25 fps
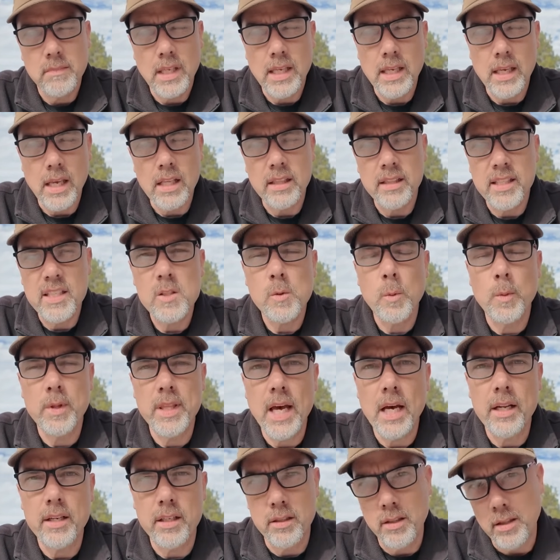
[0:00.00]
Eh, at least
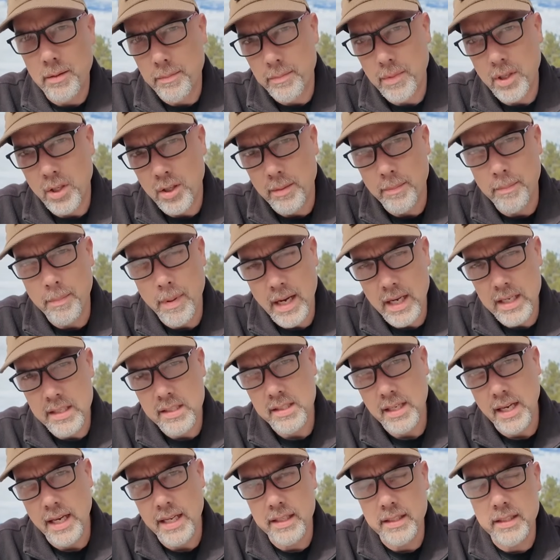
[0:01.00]
without it on, on my
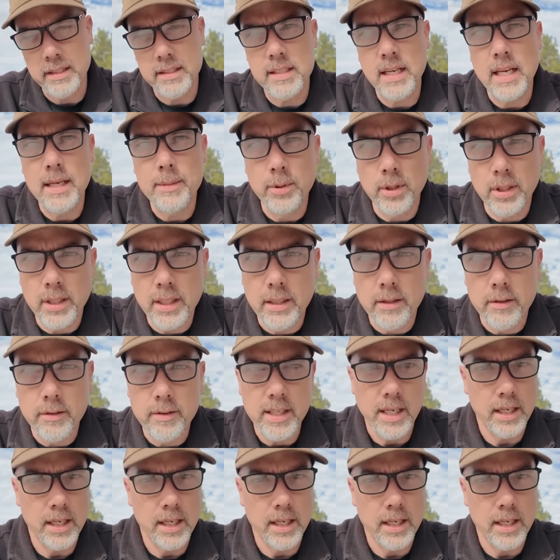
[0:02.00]
side of the table here.